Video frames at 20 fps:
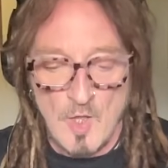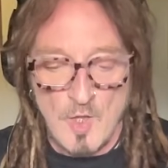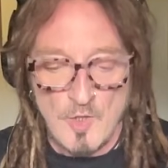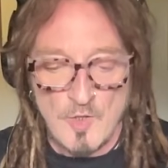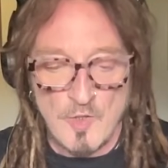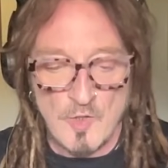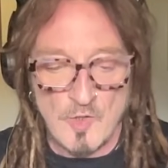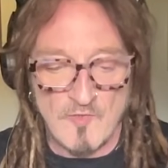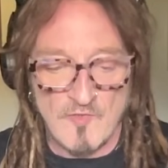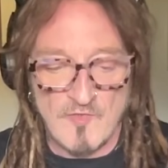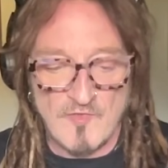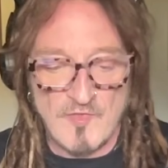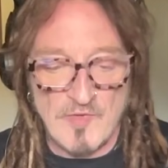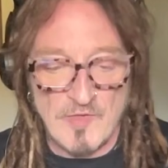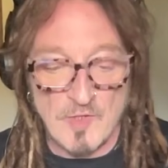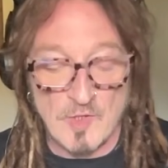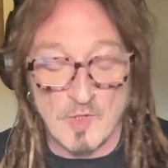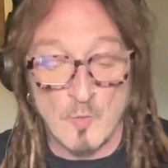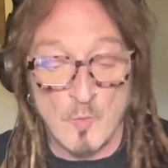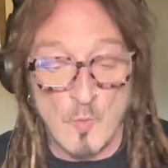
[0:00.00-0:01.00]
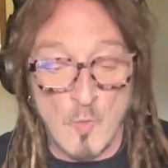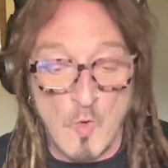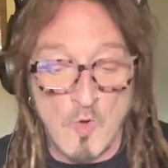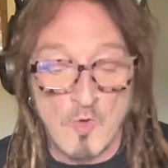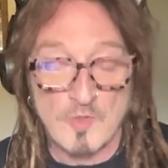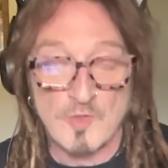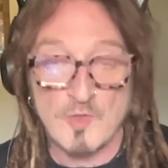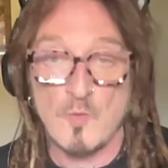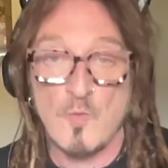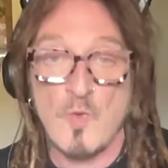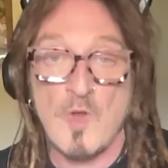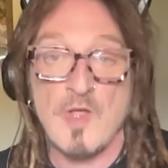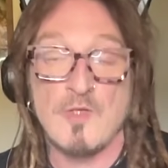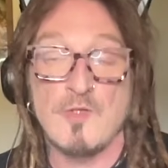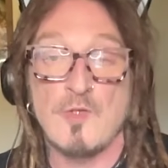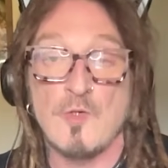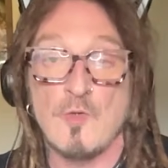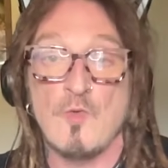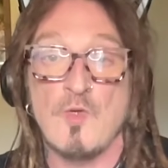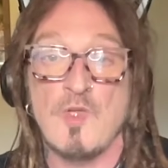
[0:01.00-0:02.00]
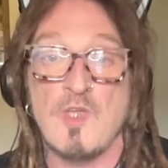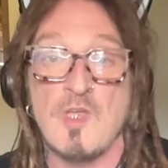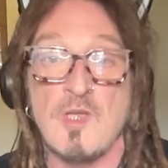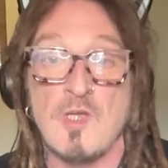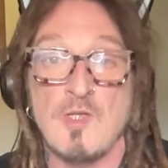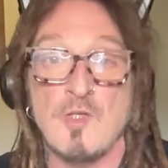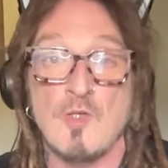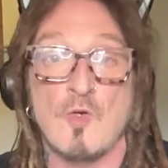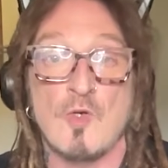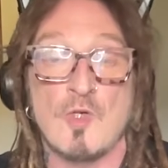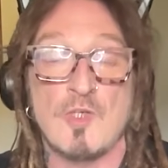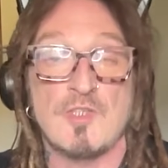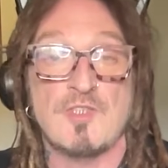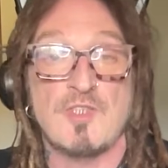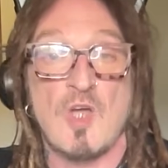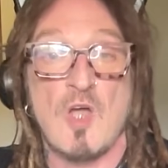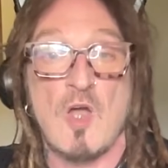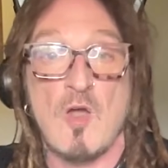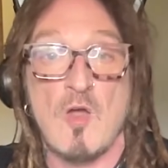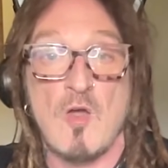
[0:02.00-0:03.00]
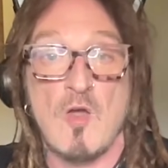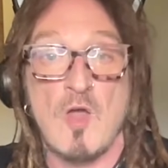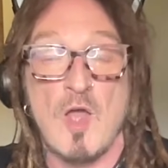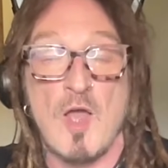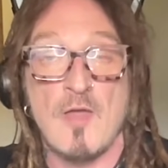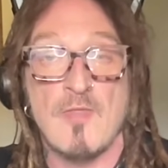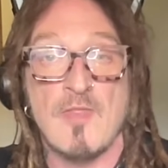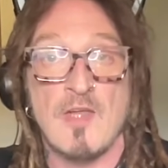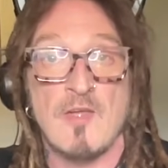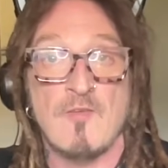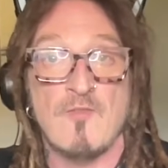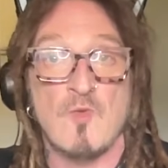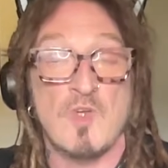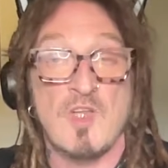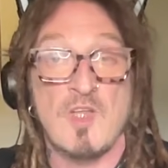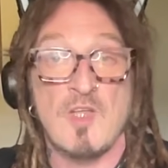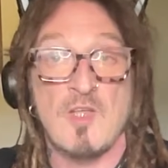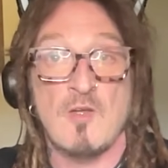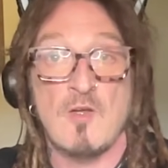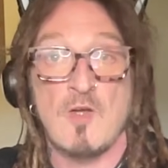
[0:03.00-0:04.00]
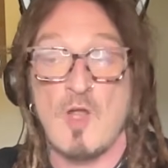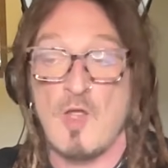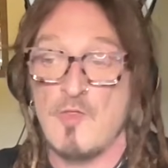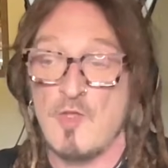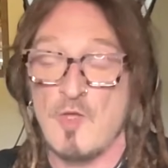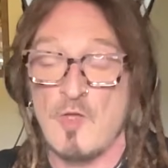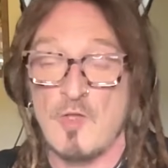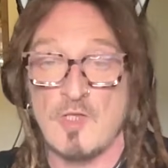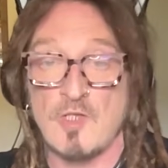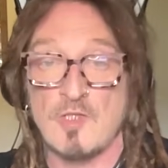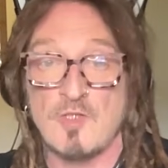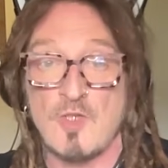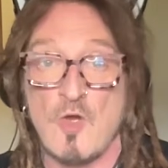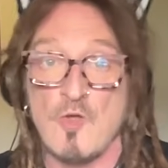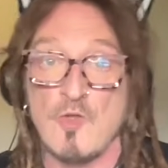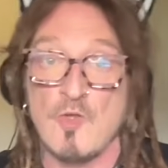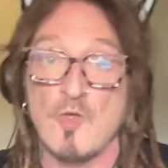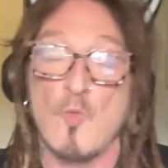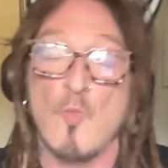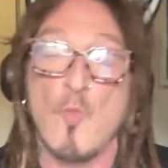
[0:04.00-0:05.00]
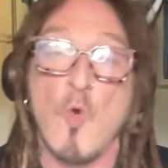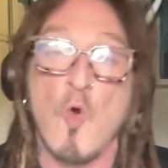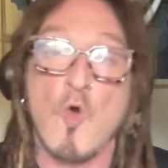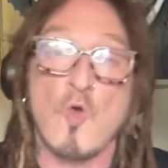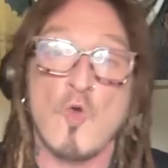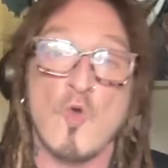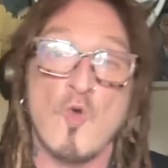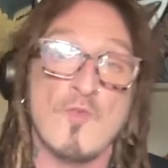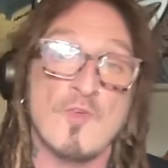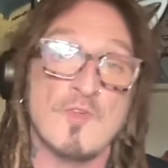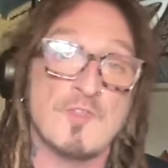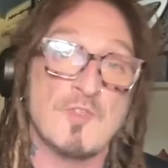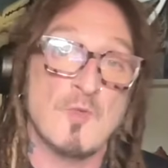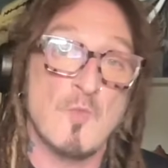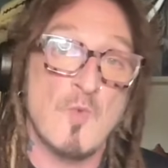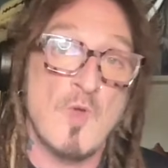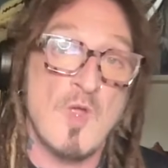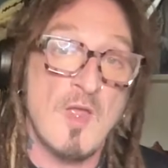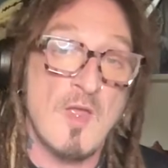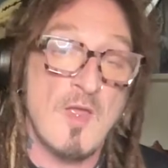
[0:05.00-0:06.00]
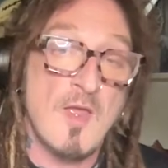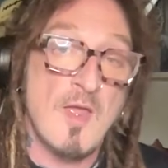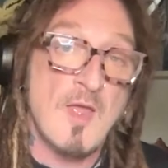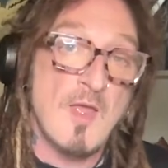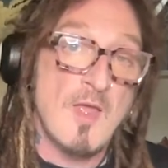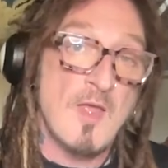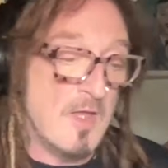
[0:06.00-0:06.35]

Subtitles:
you can walk to where you hear your guitar, and then if you want to hear the other guitar, you walk over to where